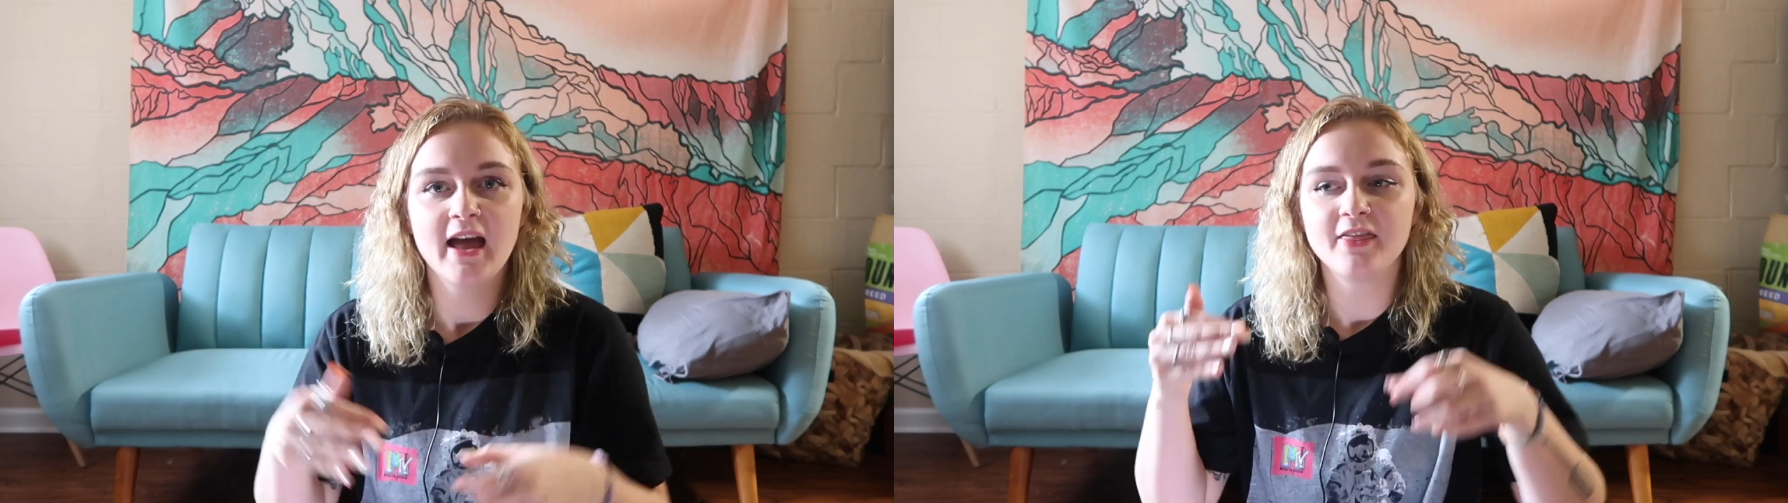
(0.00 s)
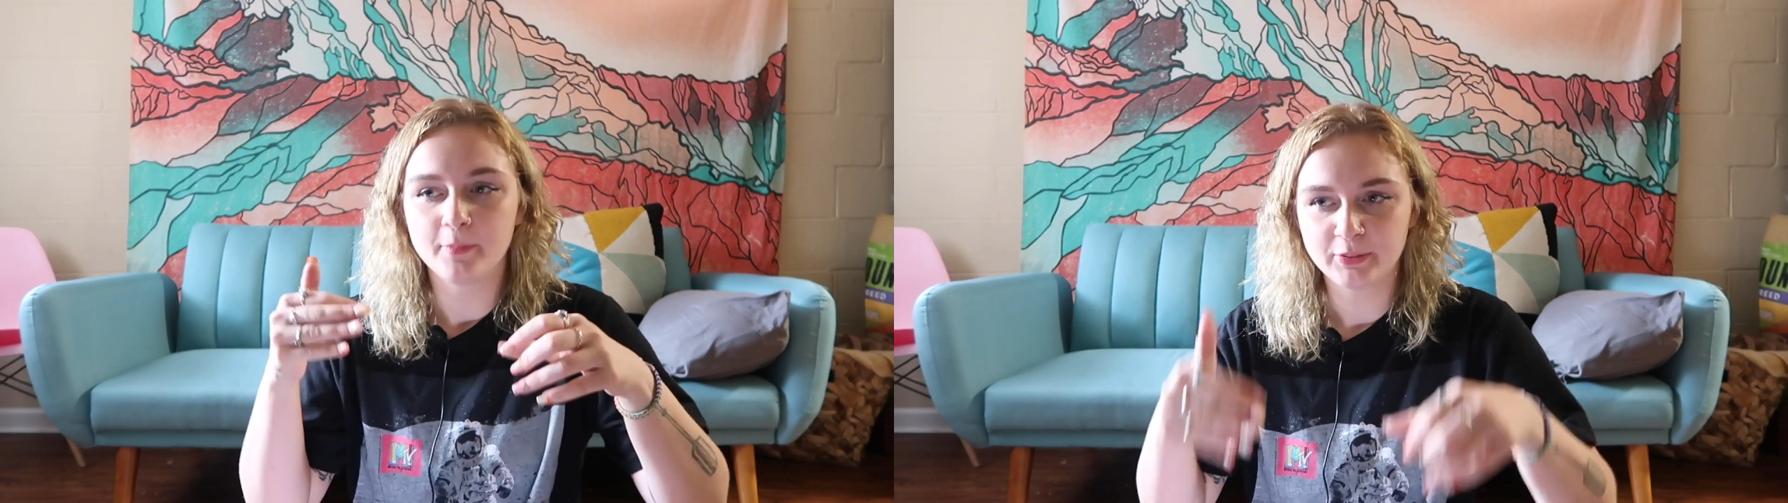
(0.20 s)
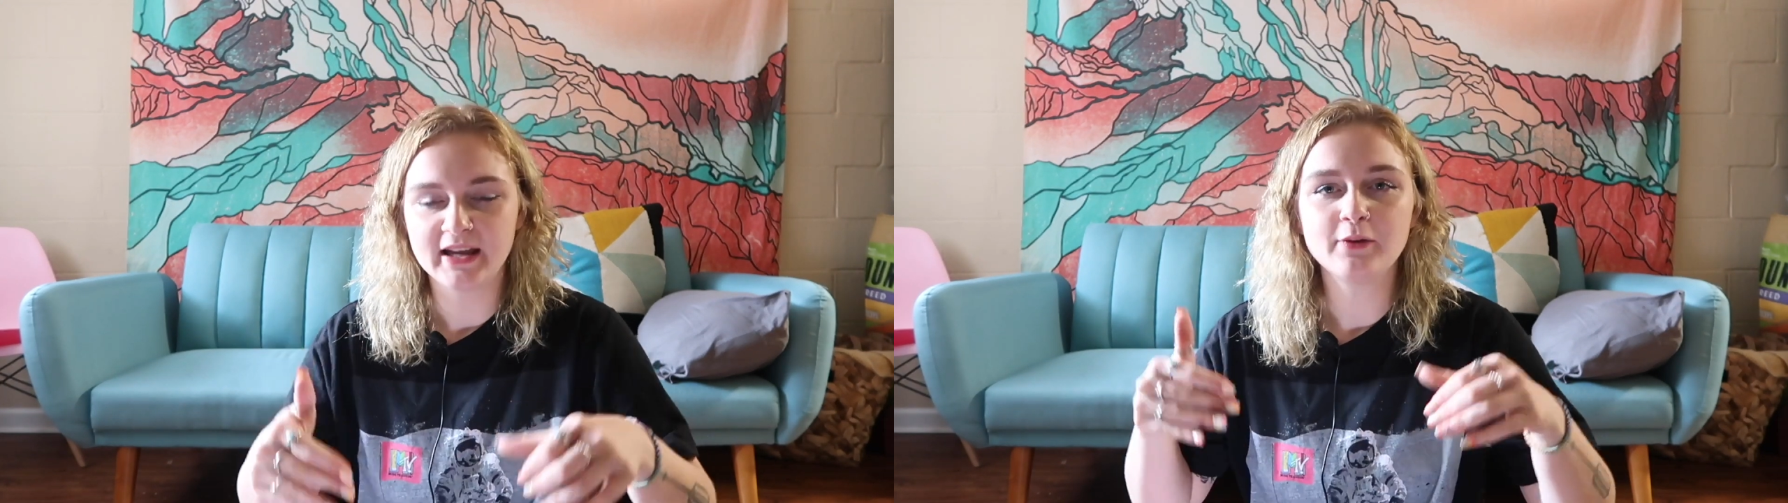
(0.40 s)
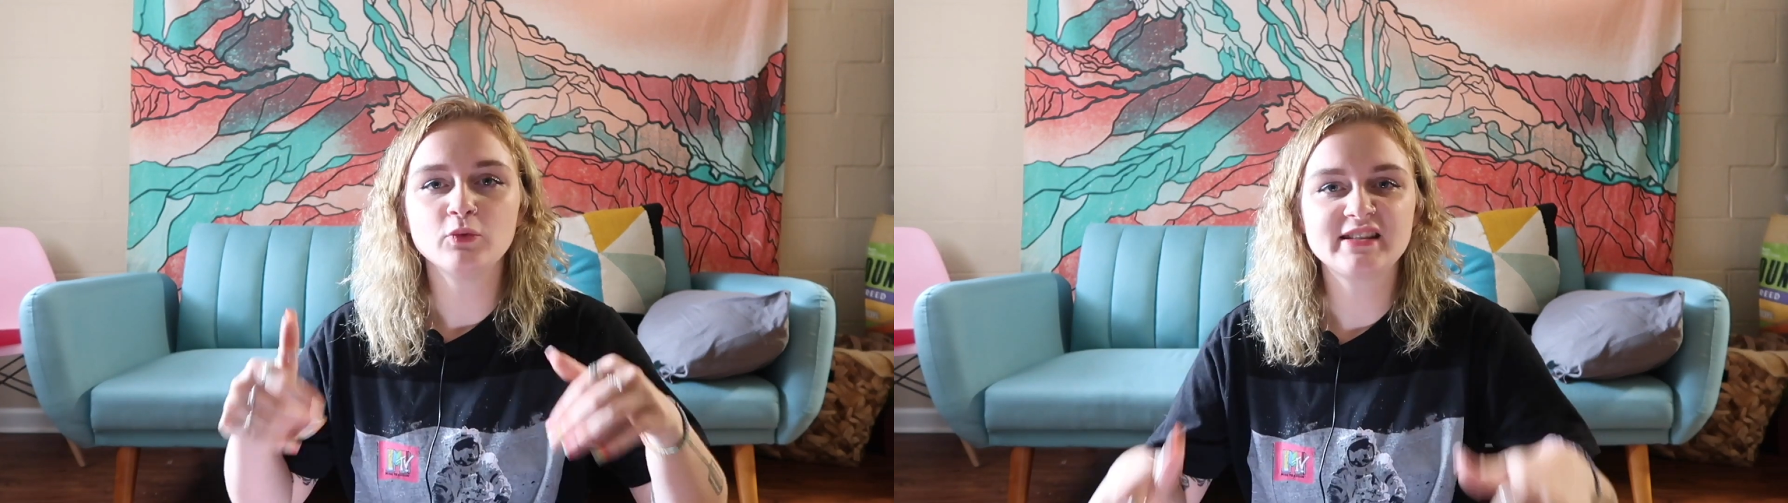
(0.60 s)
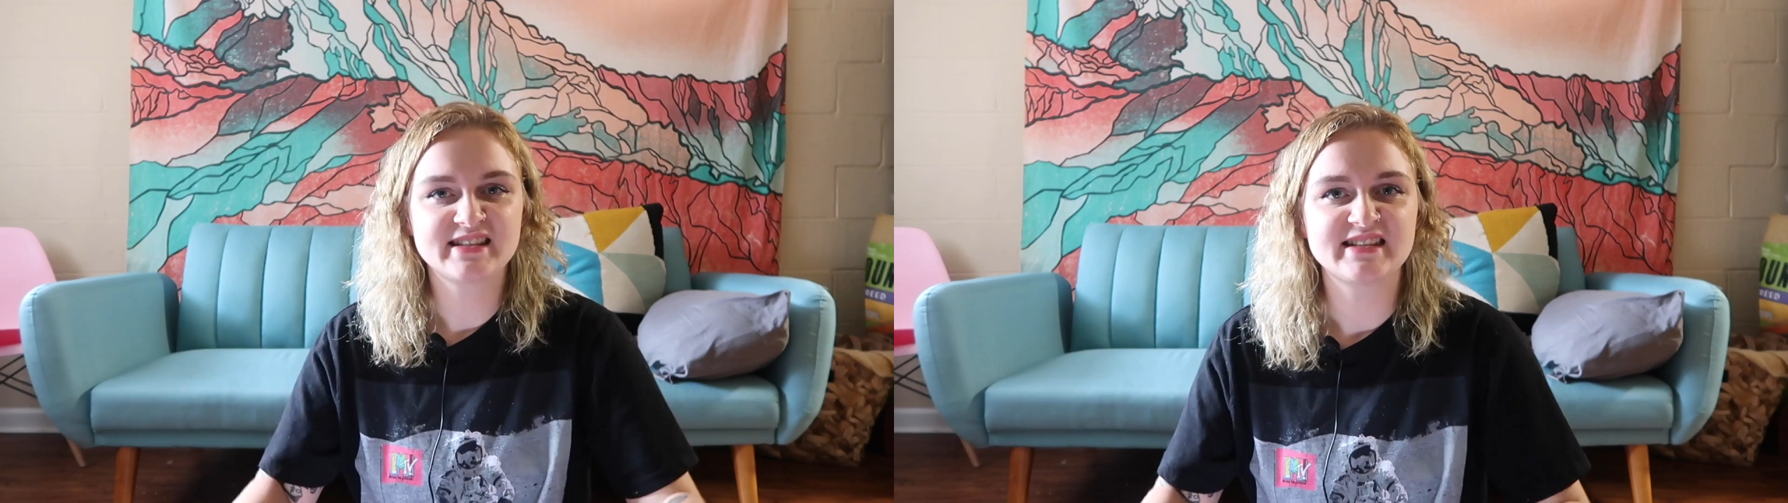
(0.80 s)
the plate
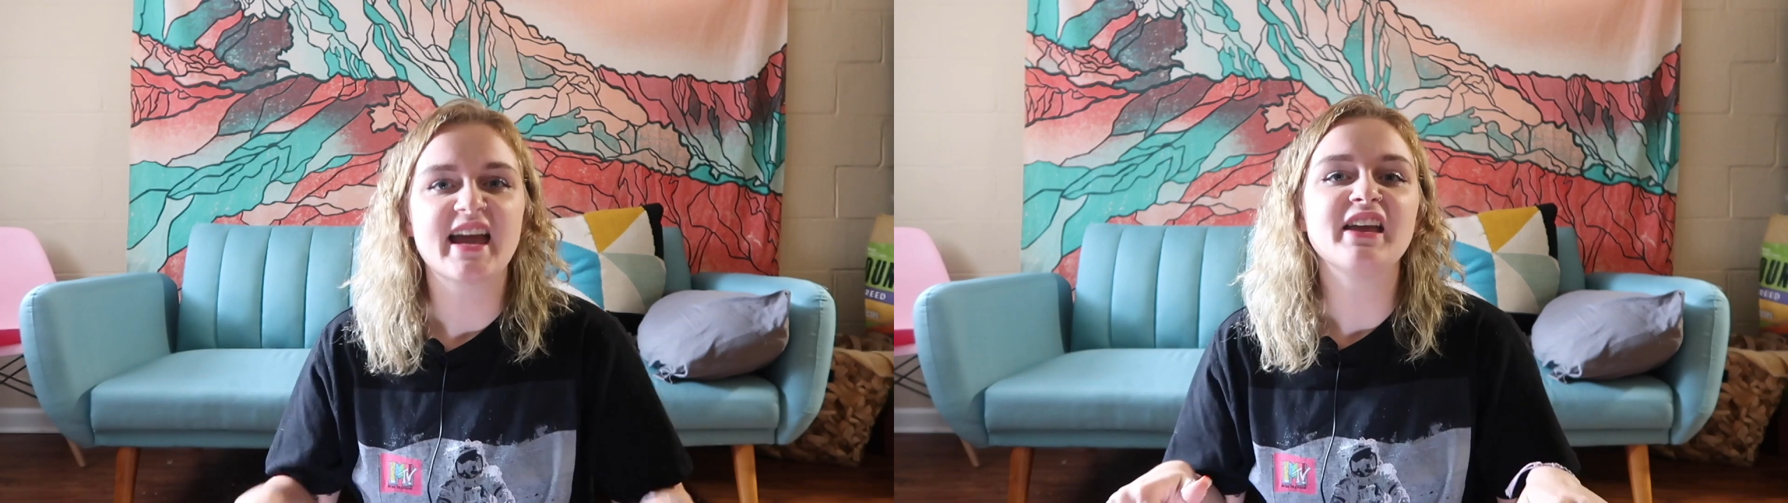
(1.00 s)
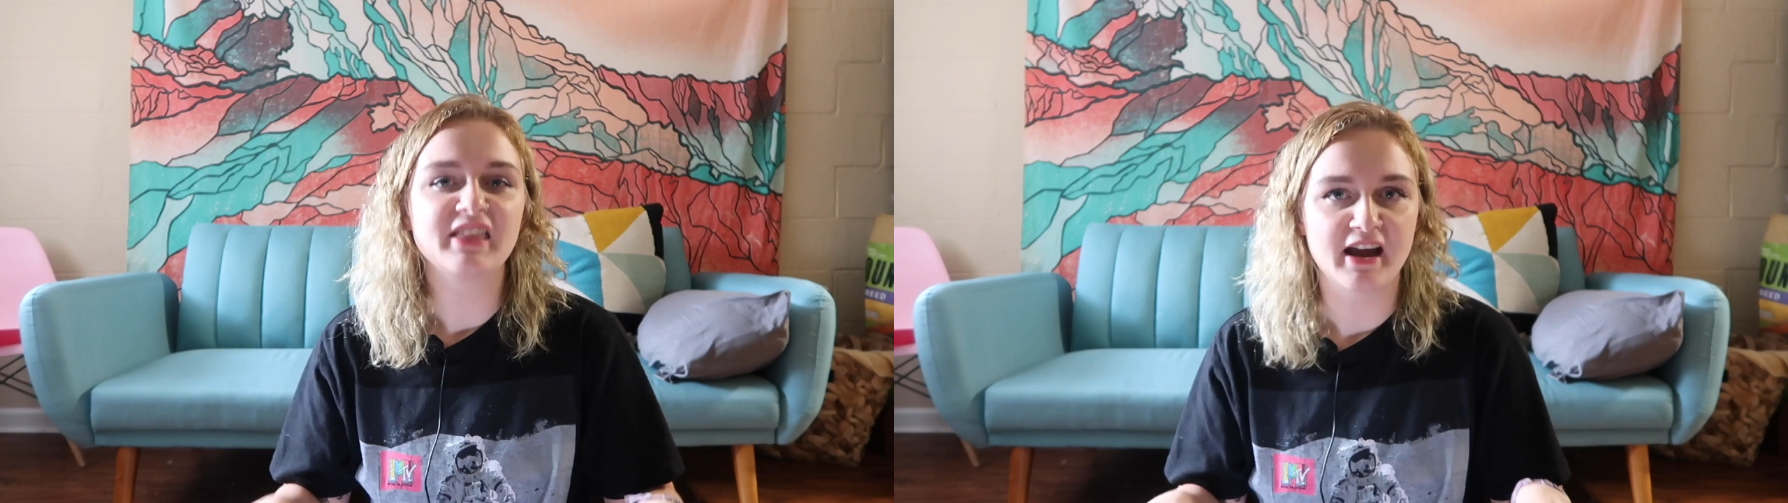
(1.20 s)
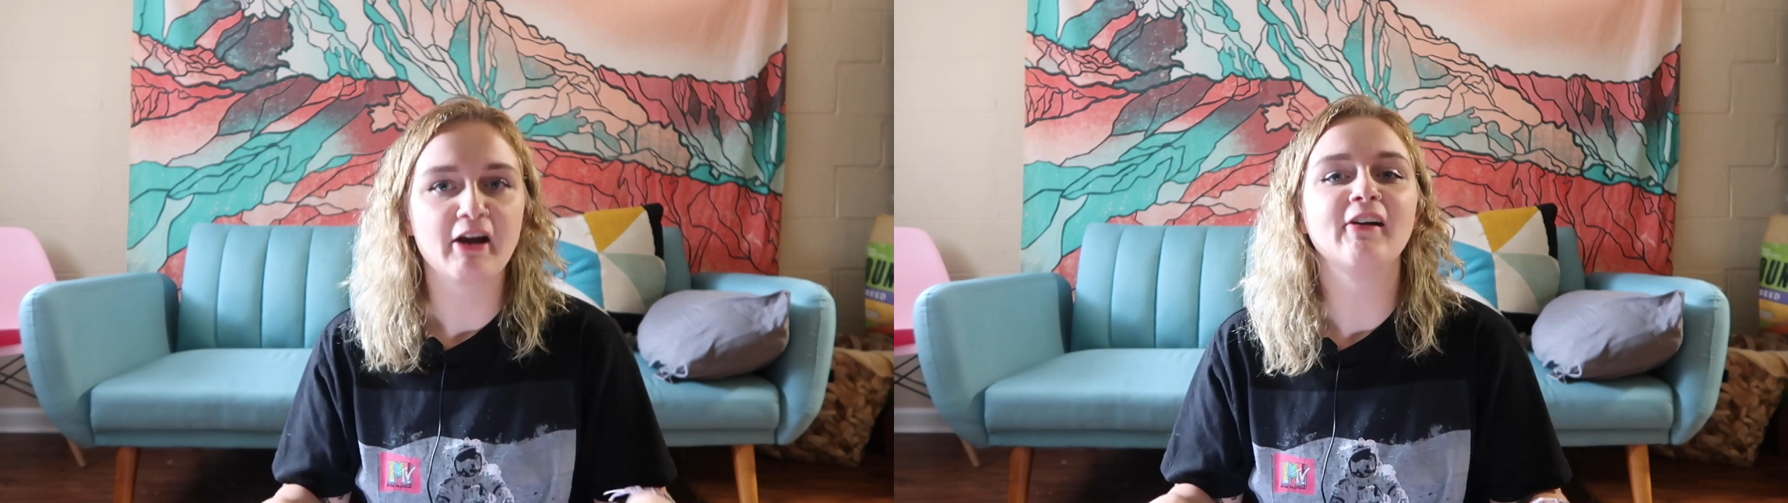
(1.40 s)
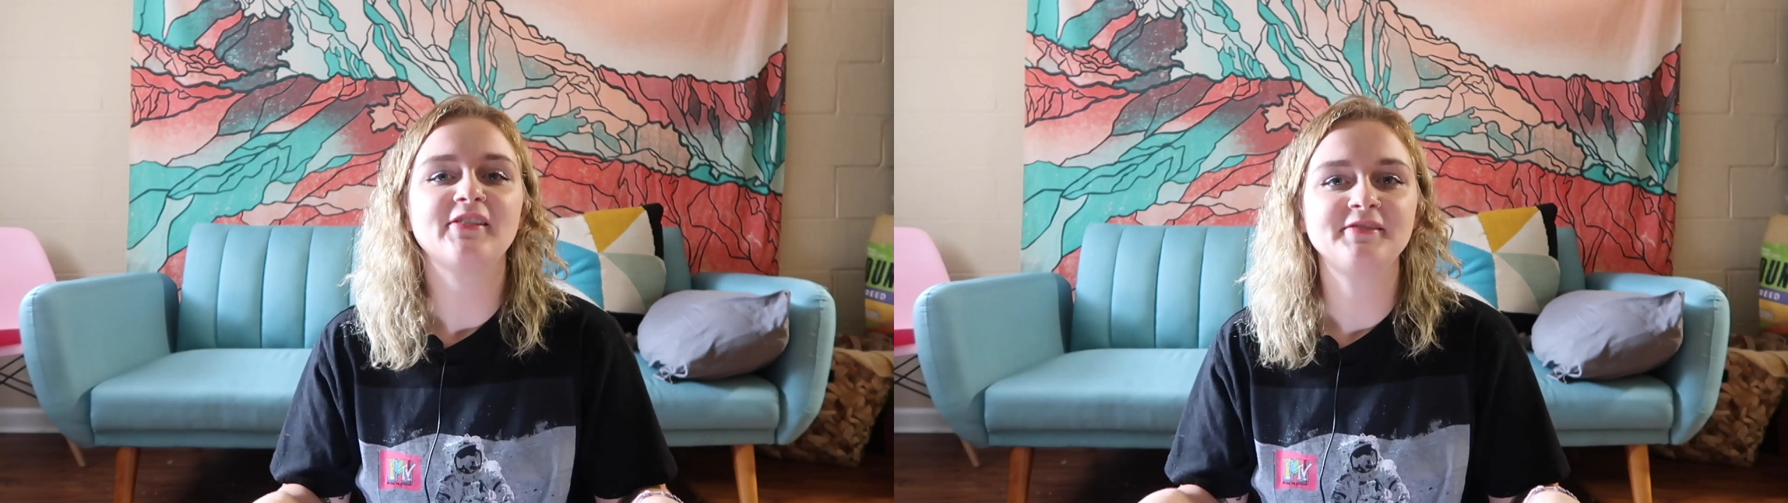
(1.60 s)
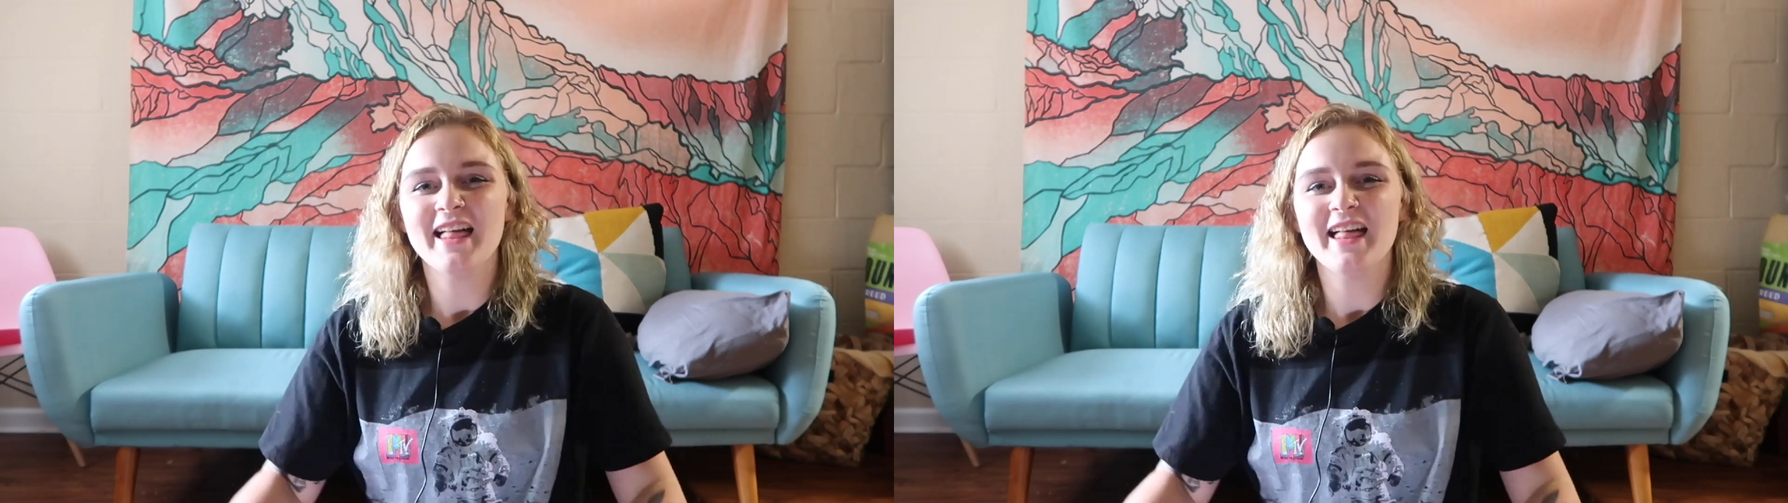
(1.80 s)
would stay there.